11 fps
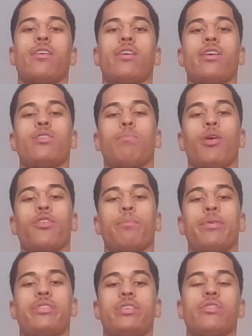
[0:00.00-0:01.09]
in the bottom
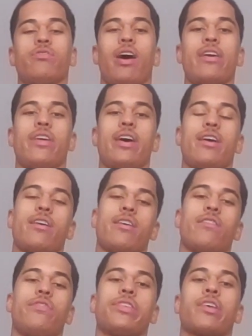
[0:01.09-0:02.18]
position right there.
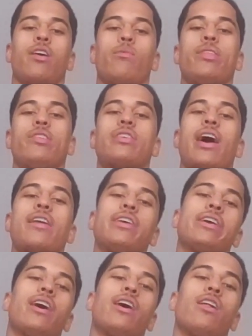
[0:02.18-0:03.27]
With a standing
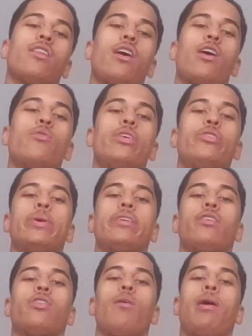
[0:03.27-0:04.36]
curl, only doing
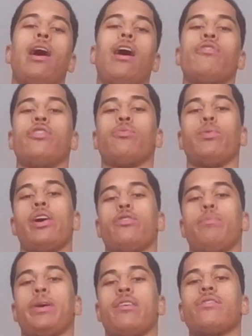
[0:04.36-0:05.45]
the top half is
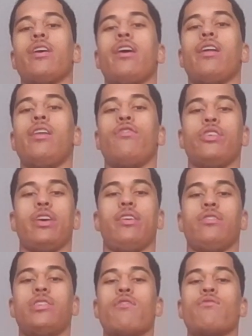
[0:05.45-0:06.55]
worst because lift
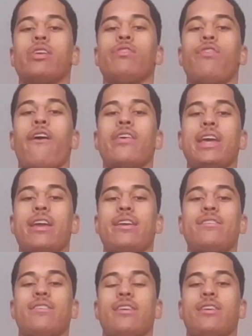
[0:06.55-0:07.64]
is generally very
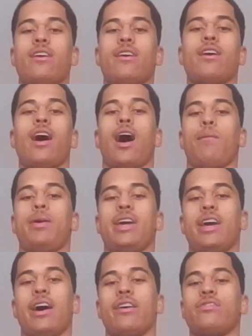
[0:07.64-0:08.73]
easy up
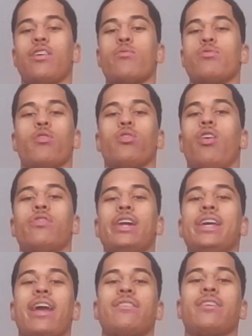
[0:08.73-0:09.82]
here, so you're not
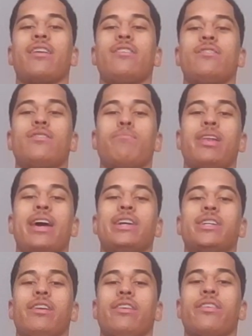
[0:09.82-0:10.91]
really getting any
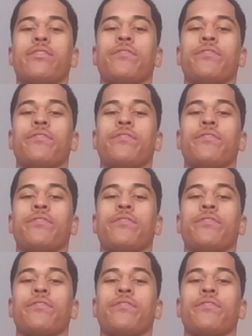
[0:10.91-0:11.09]
stimulation.